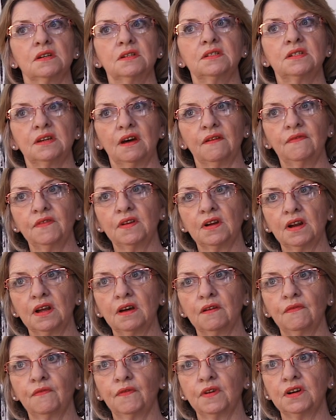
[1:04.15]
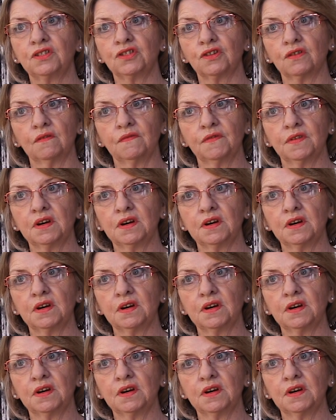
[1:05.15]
is definitely a feature of the